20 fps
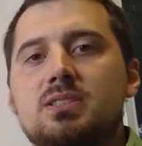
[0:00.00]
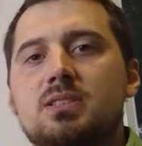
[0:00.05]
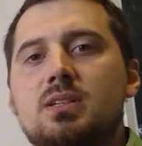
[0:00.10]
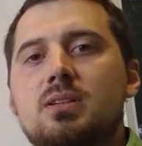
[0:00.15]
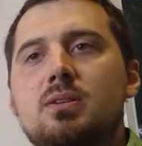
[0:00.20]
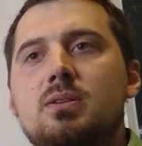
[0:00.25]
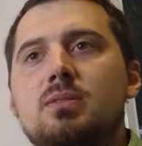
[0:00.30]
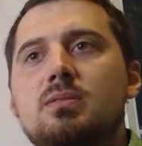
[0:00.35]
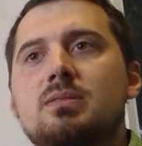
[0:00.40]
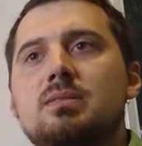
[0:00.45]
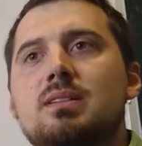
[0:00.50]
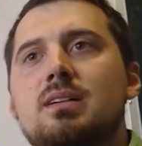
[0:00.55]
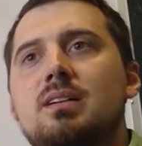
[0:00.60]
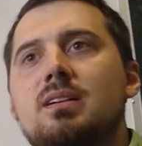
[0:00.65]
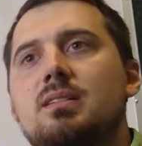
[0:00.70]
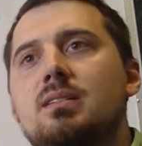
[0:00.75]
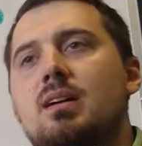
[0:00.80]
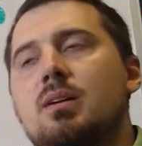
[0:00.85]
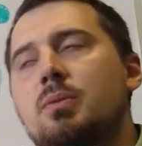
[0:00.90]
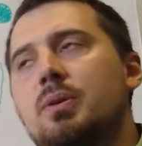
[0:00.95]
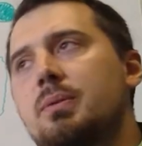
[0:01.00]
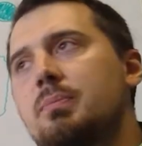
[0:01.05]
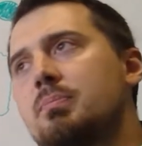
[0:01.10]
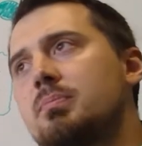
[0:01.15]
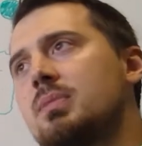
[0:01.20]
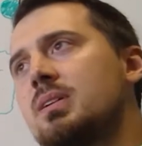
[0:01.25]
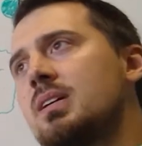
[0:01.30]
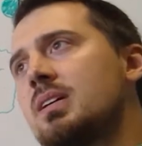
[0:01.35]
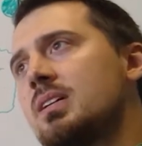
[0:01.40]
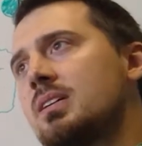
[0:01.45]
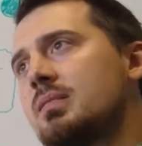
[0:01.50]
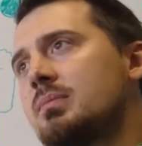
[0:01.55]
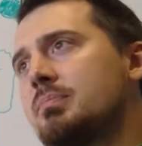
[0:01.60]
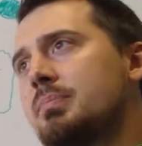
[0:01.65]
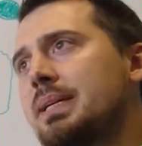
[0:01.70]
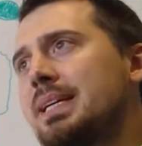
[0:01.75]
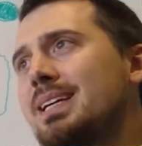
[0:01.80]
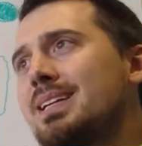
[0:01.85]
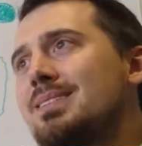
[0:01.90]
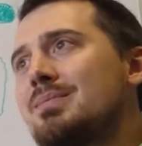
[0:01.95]
So are we
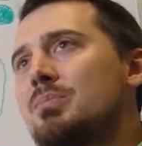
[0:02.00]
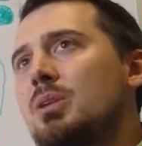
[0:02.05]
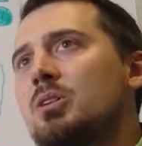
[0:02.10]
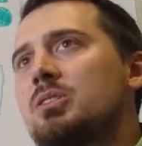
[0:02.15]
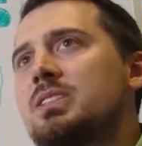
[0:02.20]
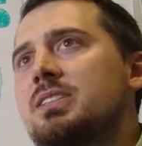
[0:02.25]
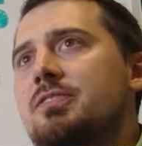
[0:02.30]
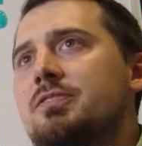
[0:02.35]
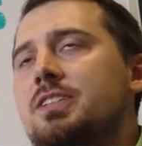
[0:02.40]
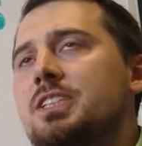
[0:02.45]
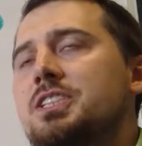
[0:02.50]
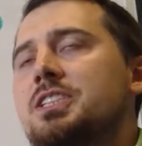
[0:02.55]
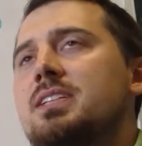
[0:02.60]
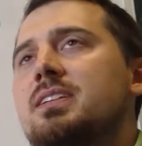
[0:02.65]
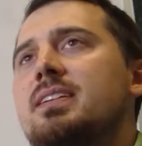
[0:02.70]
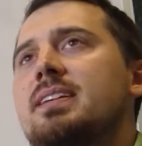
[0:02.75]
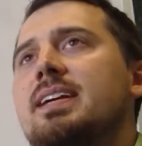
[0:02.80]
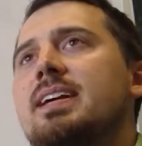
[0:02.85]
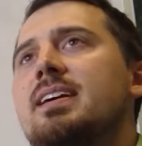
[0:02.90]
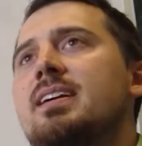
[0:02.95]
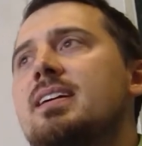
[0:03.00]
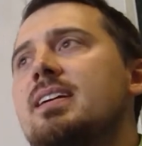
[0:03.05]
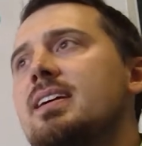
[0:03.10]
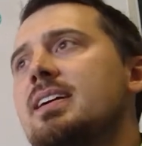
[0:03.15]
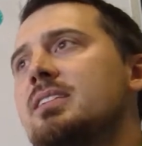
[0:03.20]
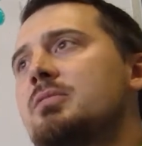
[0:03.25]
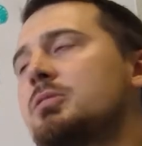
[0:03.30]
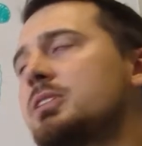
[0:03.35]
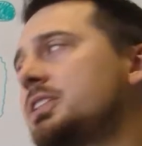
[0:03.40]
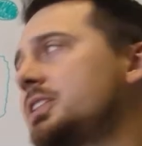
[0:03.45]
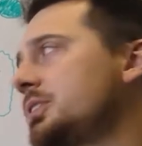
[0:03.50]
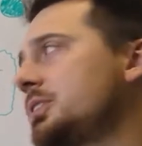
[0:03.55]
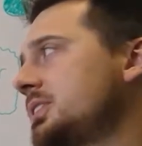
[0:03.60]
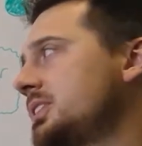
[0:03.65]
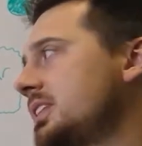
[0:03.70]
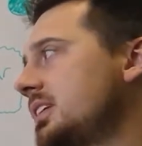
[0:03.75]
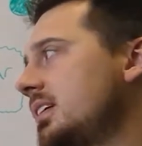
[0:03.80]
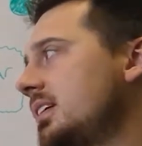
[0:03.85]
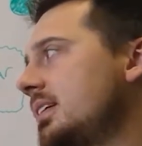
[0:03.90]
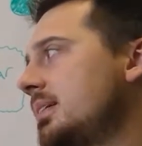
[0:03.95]
being most efficient there and
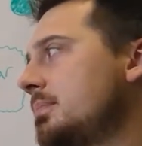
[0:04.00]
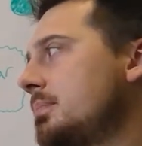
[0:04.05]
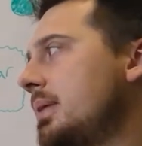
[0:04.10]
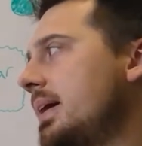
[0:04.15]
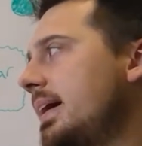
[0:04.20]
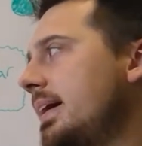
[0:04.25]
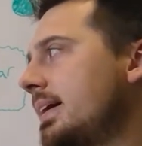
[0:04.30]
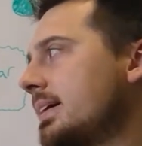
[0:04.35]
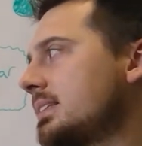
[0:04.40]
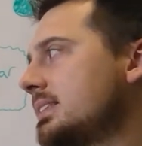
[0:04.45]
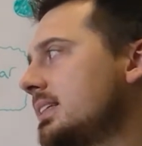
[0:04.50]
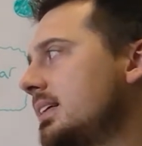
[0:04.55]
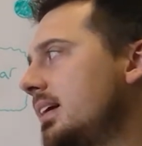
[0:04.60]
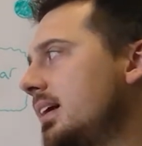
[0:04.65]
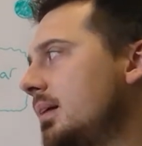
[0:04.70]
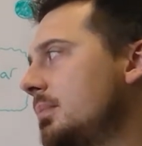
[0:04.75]
reducing our impact?